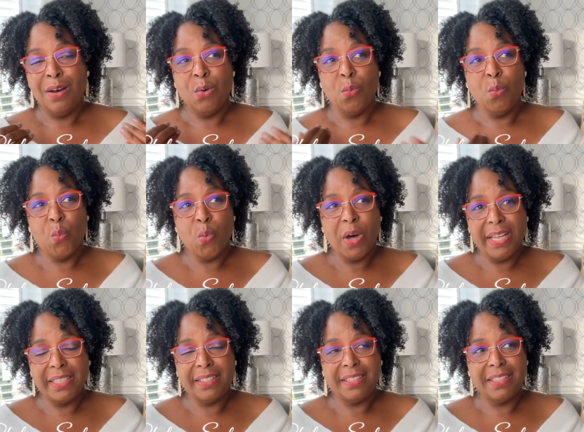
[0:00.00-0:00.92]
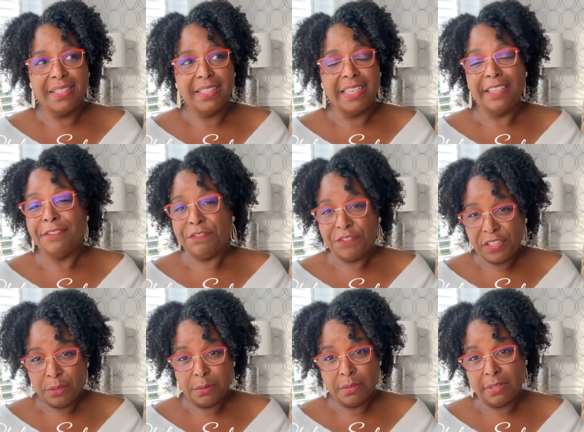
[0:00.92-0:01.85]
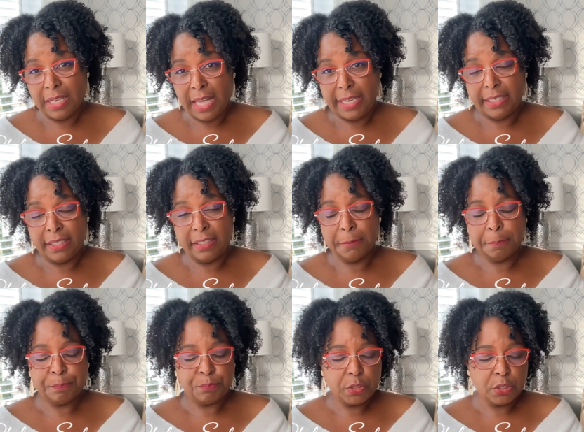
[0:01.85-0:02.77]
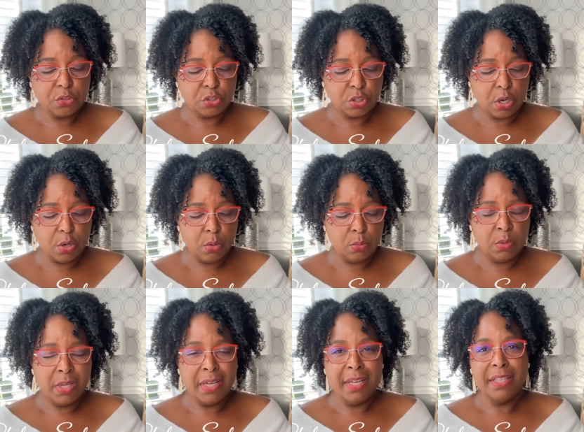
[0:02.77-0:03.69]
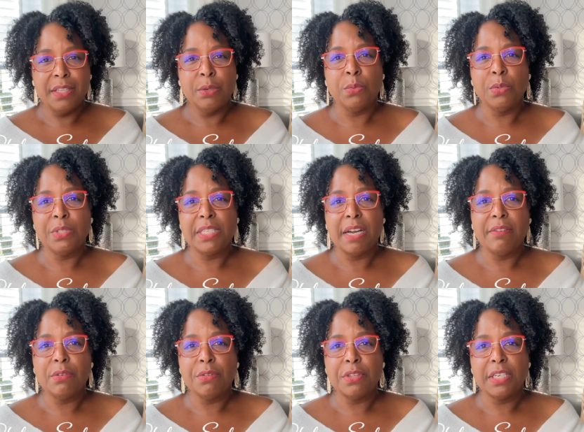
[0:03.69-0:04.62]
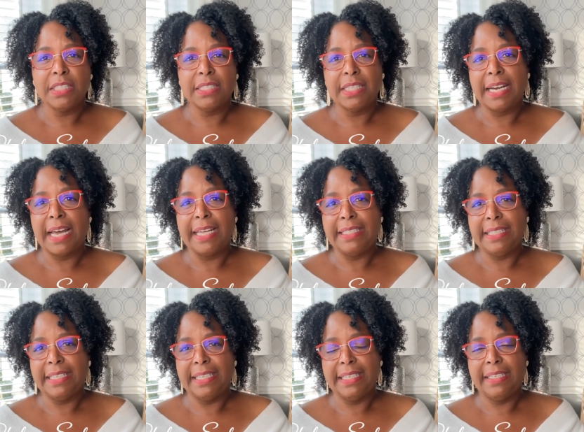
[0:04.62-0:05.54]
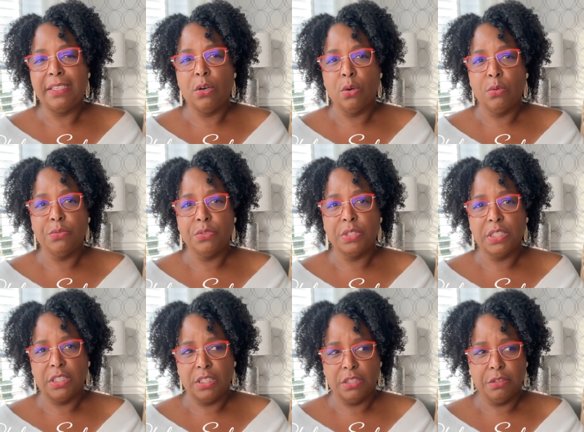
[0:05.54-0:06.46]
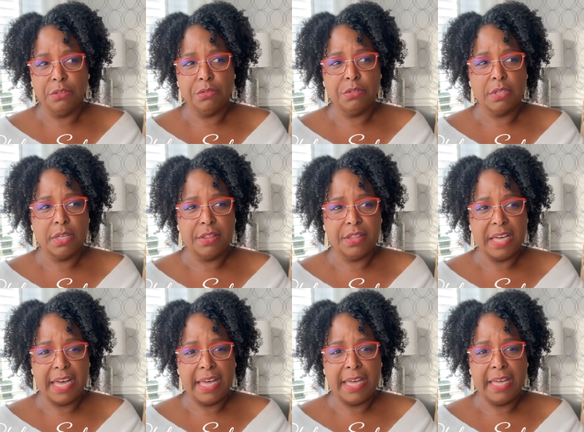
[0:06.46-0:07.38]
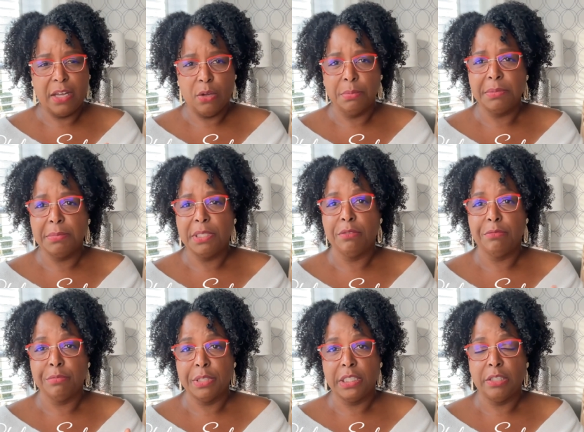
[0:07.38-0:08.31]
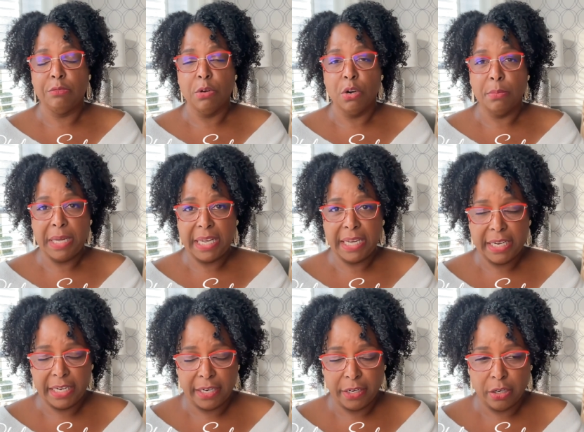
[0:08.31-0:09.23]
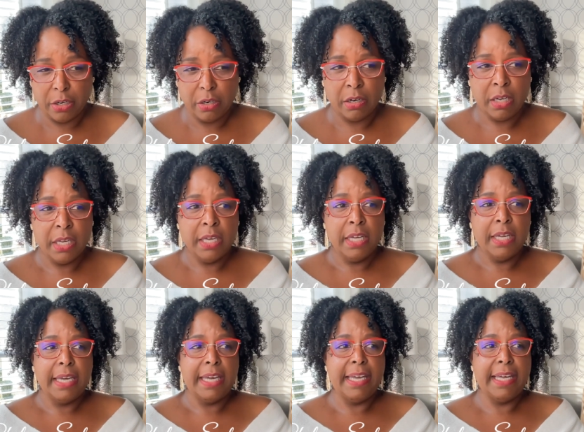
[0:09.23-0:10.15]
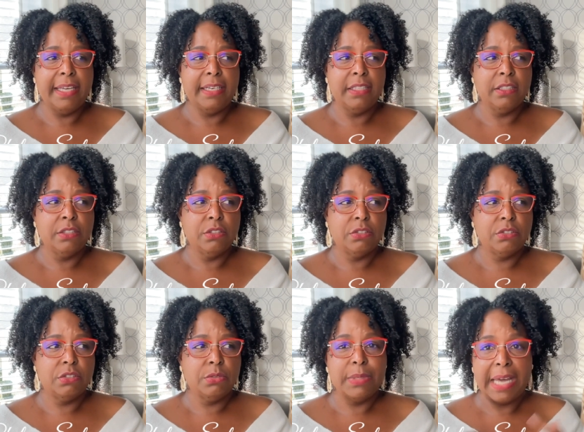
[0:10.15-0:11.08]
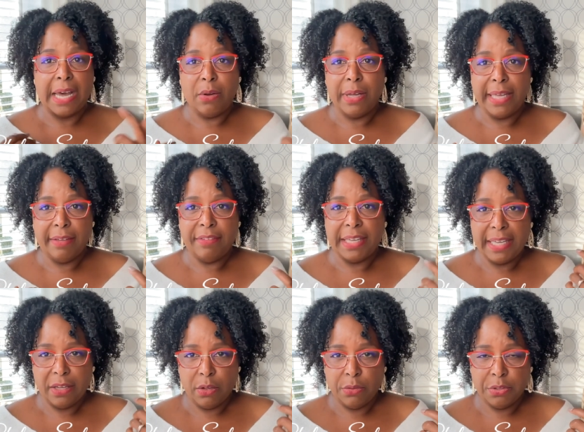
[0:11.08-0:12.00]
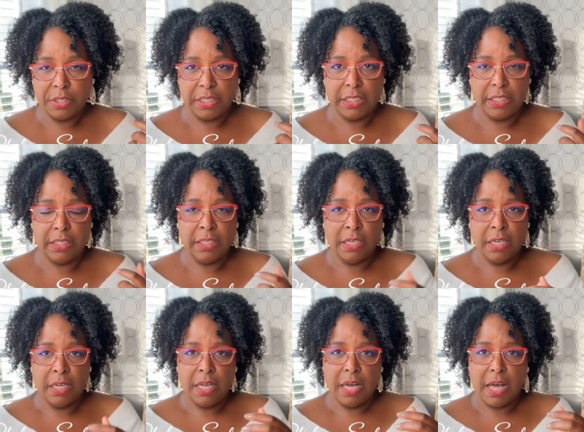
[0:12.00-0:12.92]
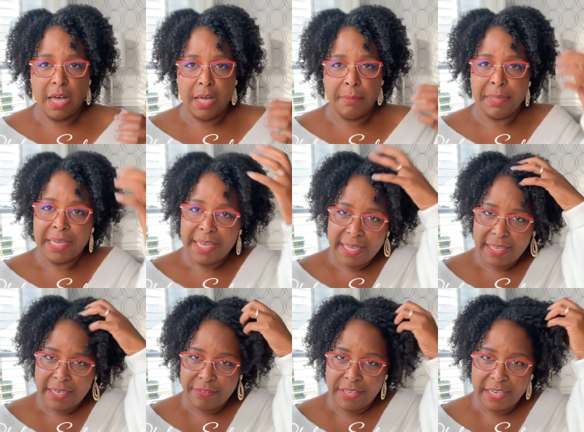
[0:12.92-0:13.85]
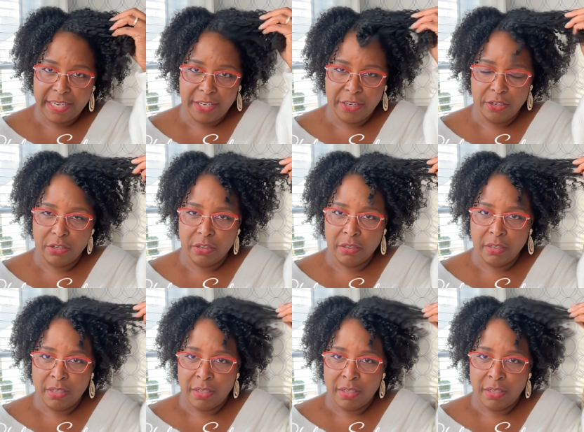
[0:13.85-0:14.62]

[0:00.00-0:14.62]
what it feels like. So there were several things that I did over the years that helped me to regrow my hair and to now have a healthy um, head of hair